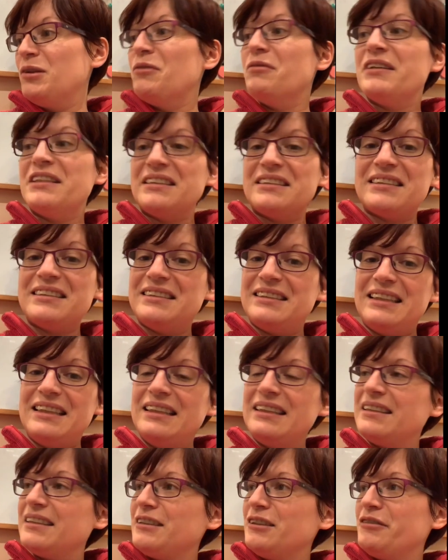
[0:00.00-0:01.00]
loving to
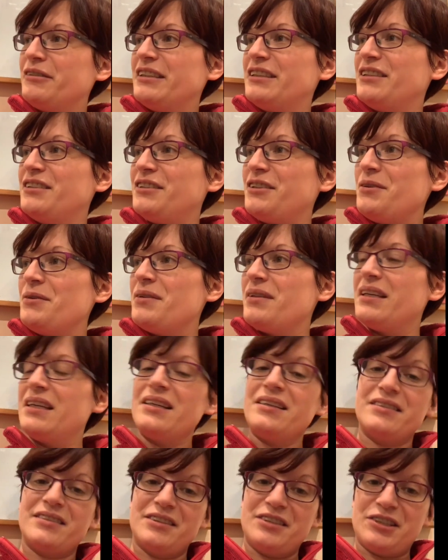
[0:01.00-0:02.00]
dig and loving to do
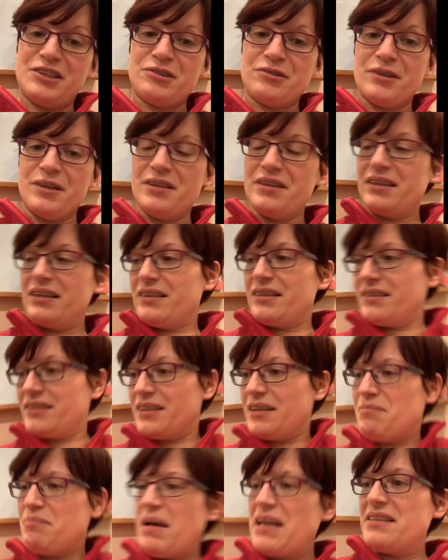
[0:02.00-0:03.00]
things and destroy things,
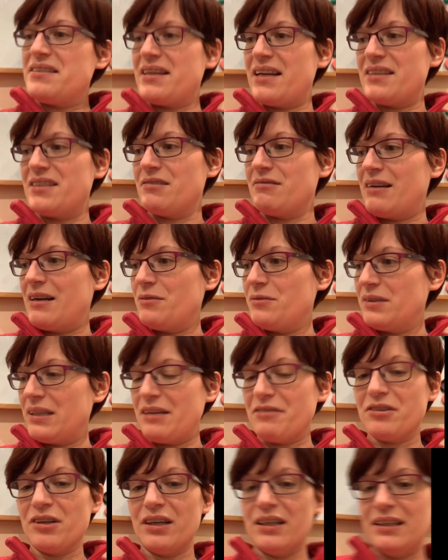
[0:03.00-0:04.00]
mess gets around.
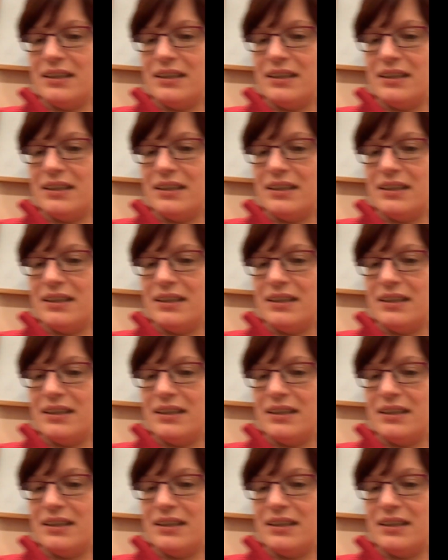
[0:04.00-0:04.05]
I've got a